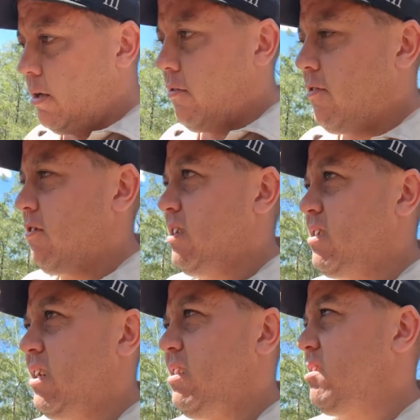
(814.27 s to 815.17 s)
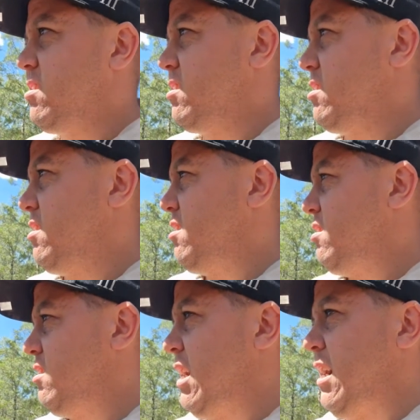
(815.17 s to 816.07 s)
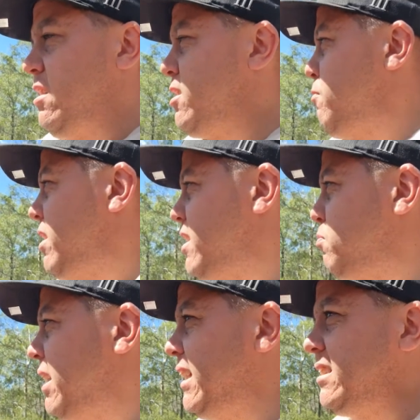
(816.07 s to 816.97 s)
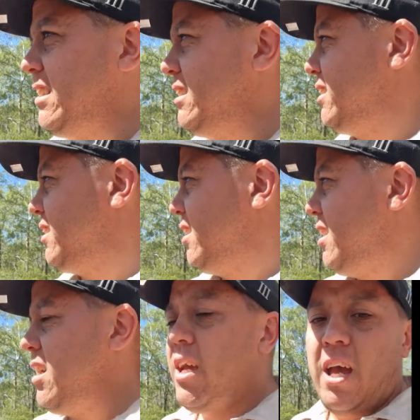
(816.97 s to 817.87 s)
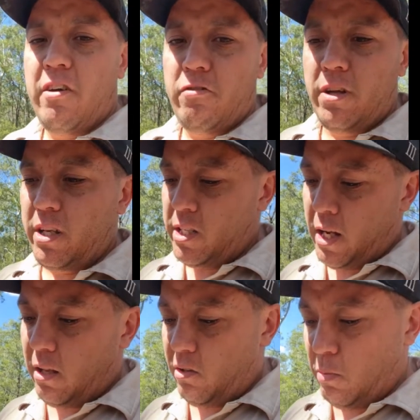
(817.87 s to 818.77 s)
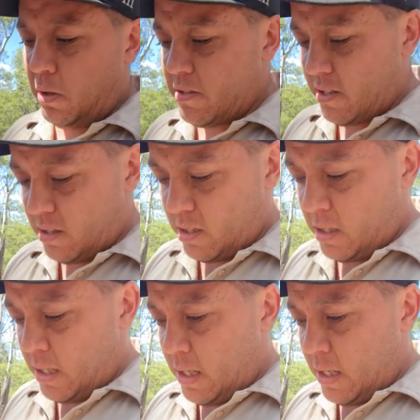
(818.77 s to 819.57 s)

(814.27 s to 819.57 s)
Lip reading: For instance, some of these places have really shallow deposits,